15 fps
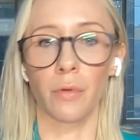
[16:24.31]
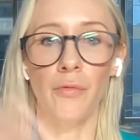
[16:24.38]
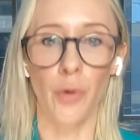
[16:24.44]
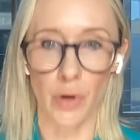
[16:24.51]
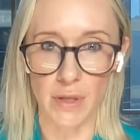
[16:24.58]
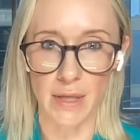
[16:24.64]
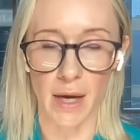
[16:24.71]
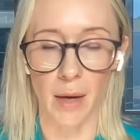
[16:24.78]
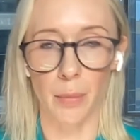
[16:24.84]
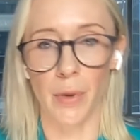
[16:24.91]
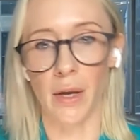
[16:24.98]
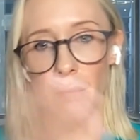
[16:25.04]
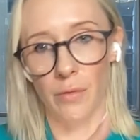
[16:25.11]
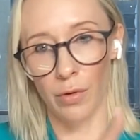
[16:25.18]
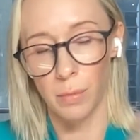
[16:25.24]
Ford's
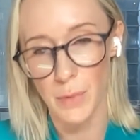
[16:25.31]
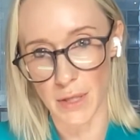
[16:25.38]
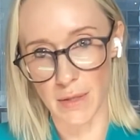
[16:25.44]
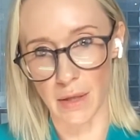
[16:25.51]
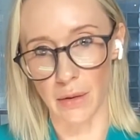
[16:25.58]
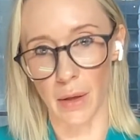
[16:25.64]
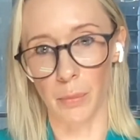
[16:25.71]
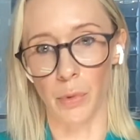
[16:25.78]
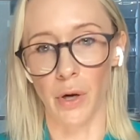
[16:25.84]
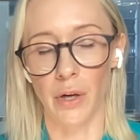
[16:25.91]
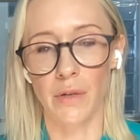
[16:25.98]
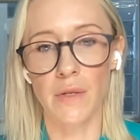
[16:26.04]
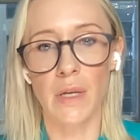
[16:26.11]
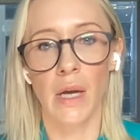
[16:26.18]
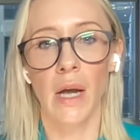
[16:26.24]
campaign for the BC
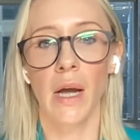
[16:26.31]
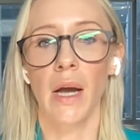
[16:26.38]
Liberals